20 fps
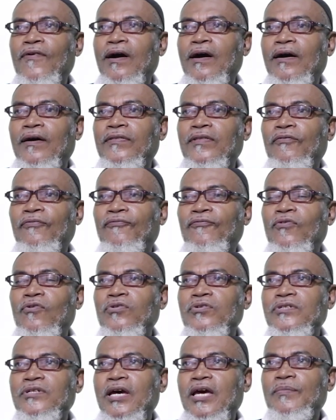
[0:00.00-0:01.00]
uh, the
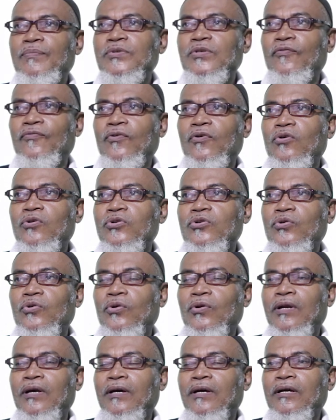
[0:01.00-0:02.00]
four types of
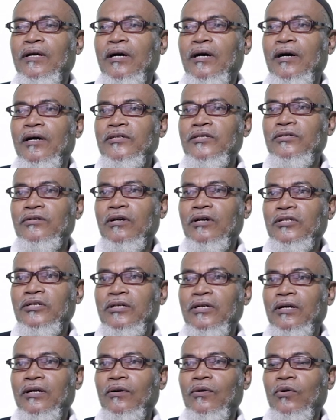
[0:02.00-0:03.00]
control Uh,
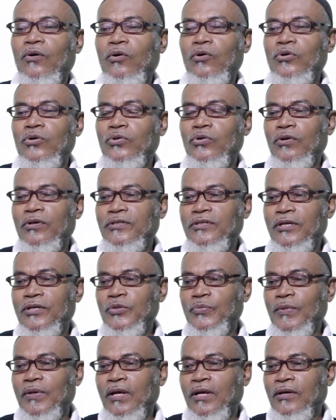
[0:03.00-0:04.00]
structure or control
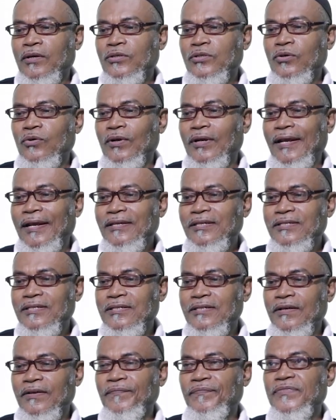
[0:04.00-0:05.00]
statement. So
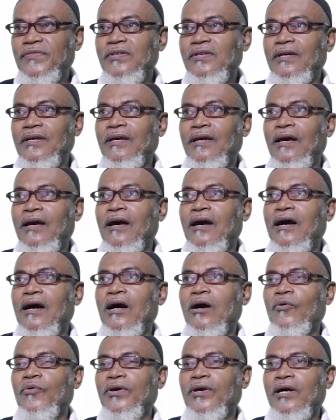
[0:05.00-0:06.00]
let's see
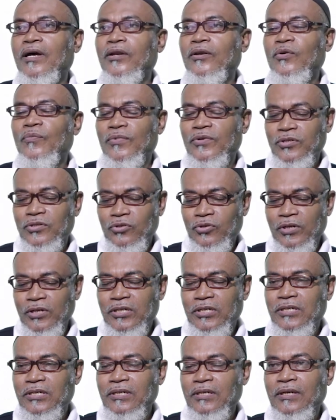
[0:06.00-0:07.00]
how we can
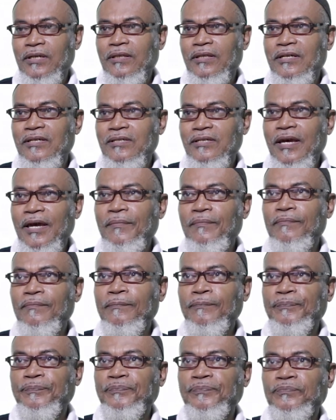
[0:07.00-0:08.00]
demonstrate the
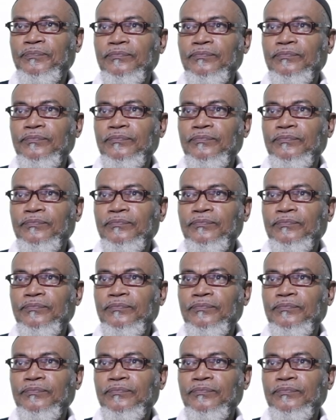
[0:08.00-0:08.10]
same